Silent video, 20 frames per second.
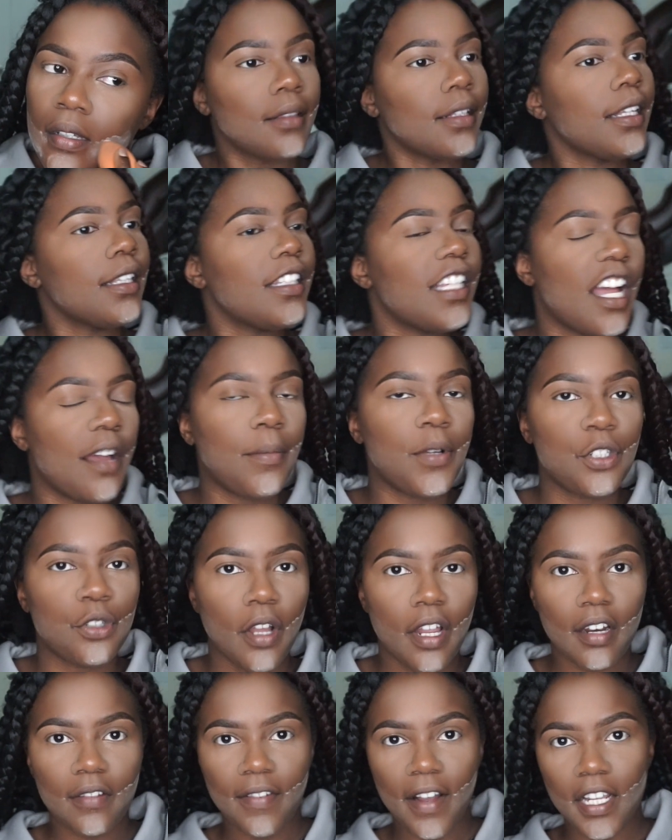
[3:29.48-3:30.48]
Lately, I've been
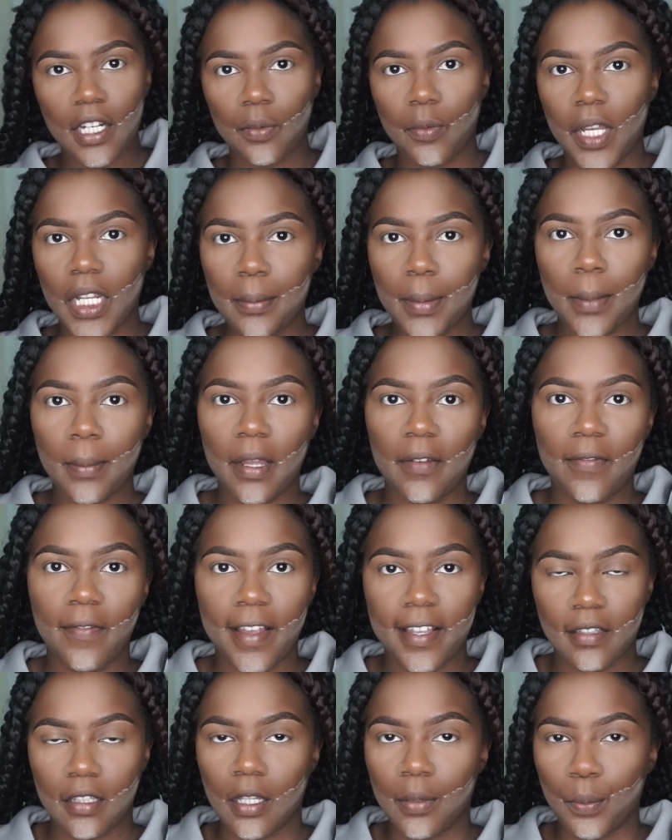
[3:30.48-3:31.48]
trying to find a way to make my
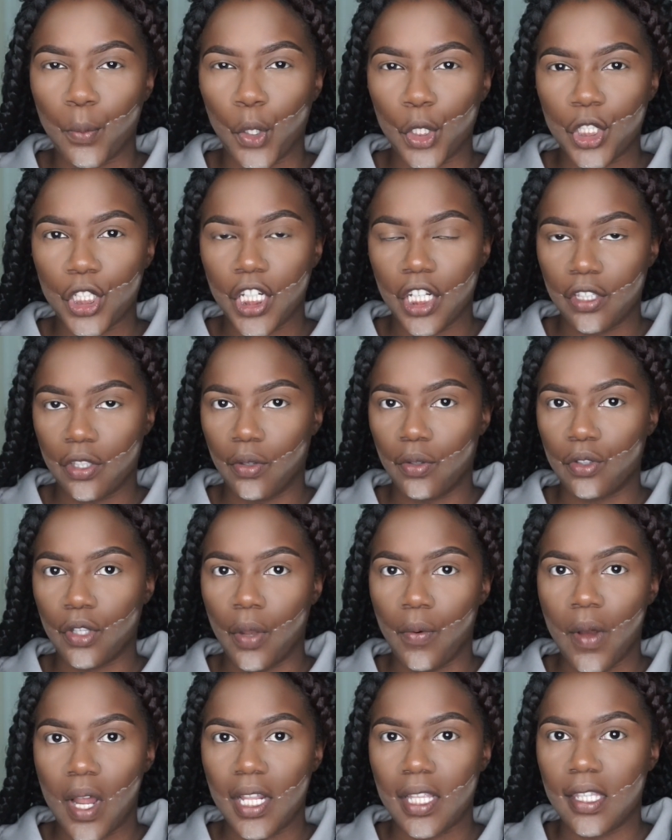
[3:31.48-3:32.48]
face look more chiseled,
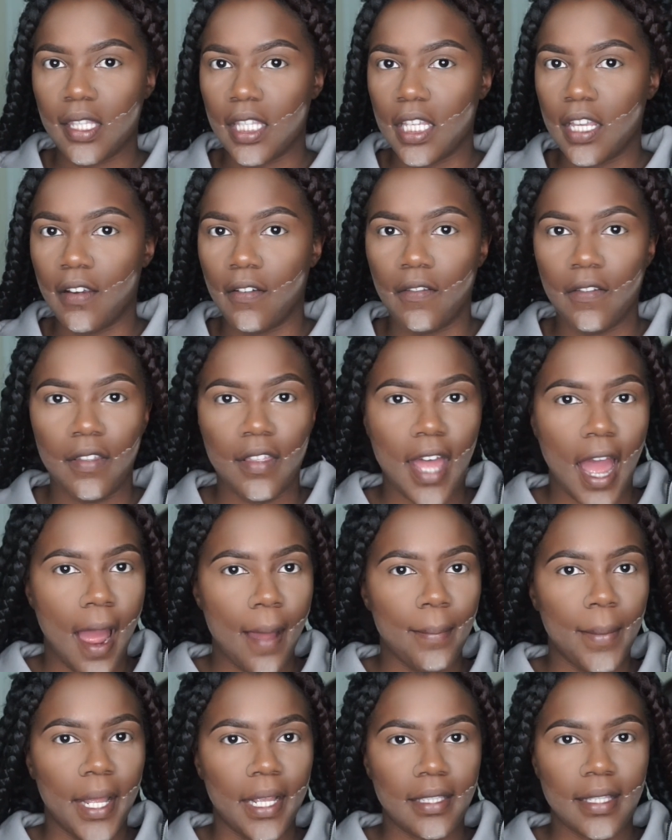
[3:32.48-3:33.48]
so I want to see if
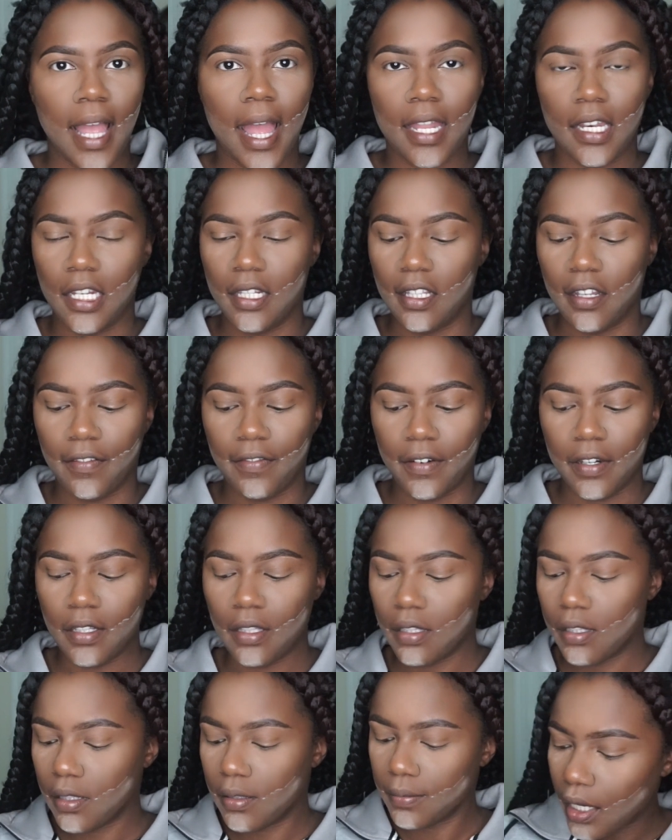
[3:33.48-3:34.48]
that makes any
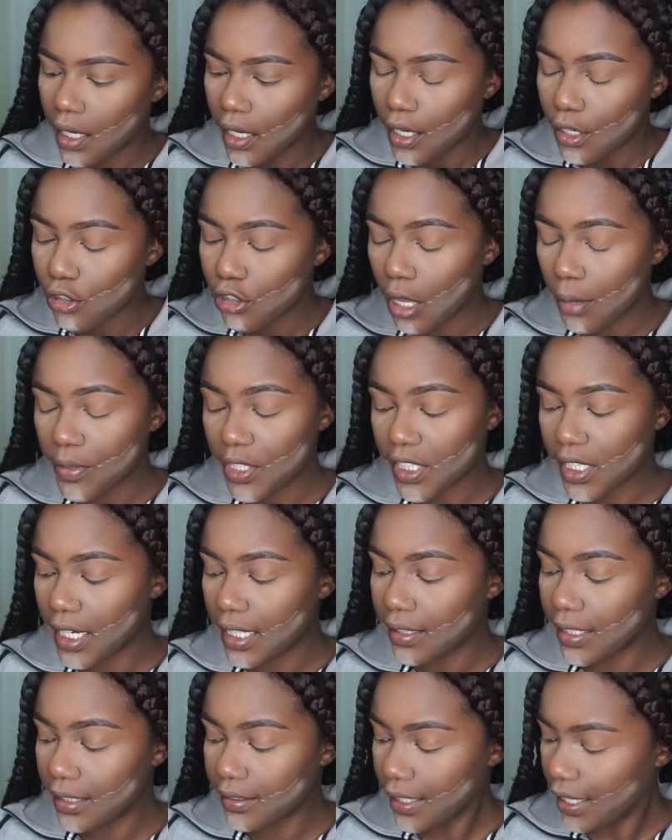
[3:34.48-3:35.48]
difference. So I'm just
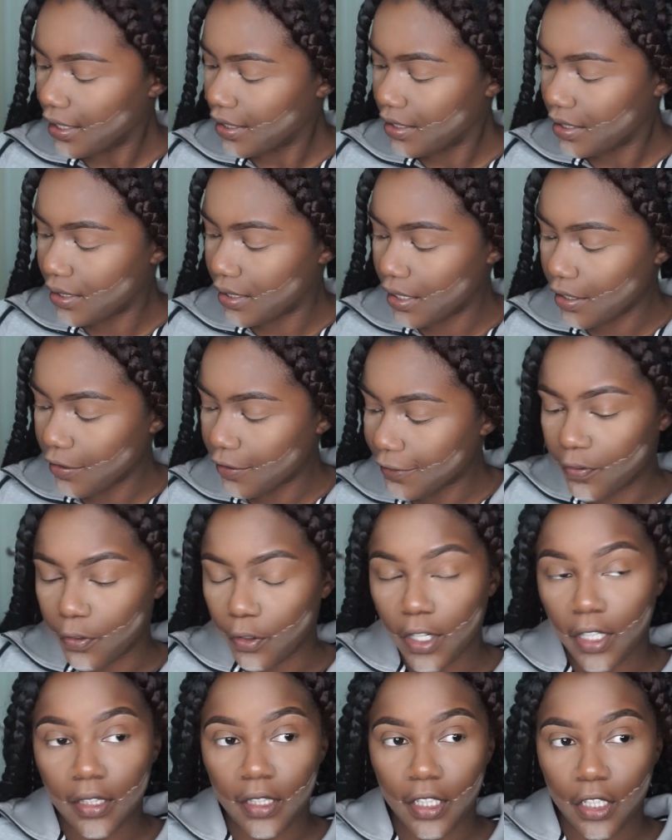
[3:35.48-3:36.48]
going to let that sit
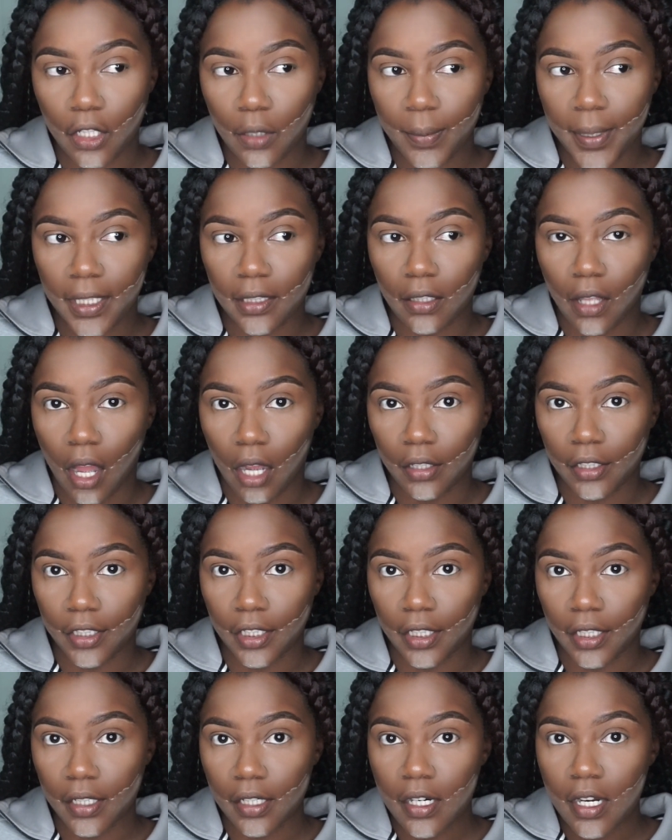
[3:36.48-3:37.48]
for a little bit
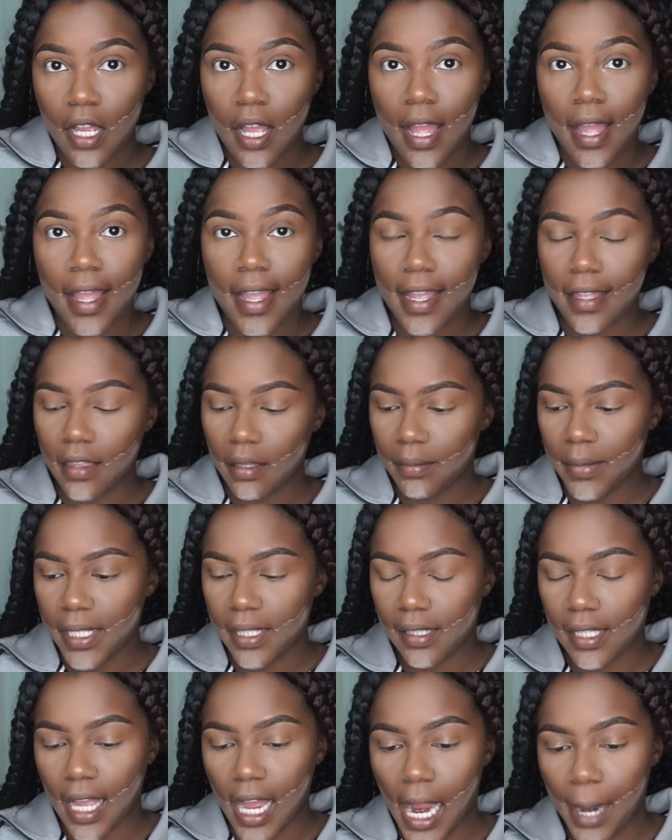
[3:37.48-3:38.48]
longer. In the
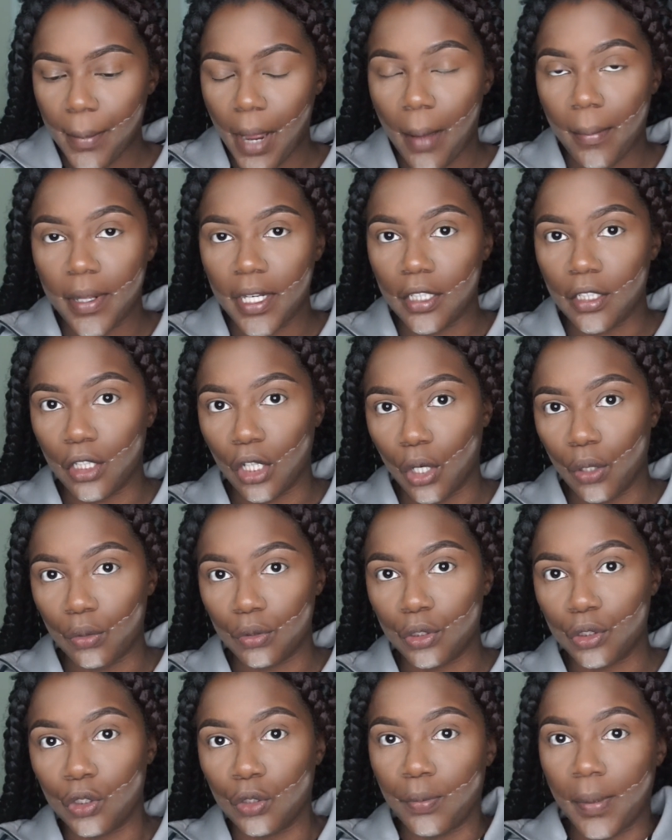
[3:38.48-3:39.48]
meantime, I'm going to
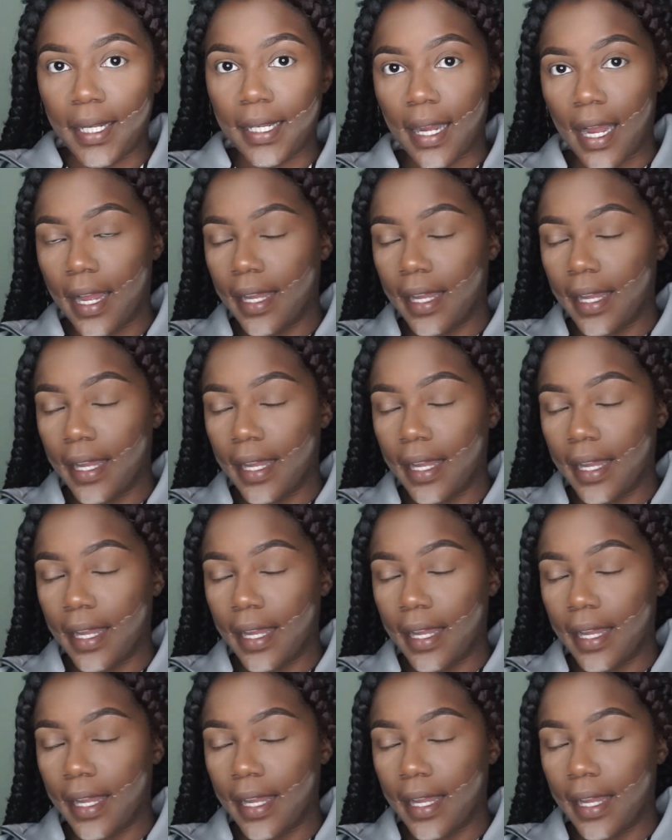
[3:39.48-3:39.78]
go to my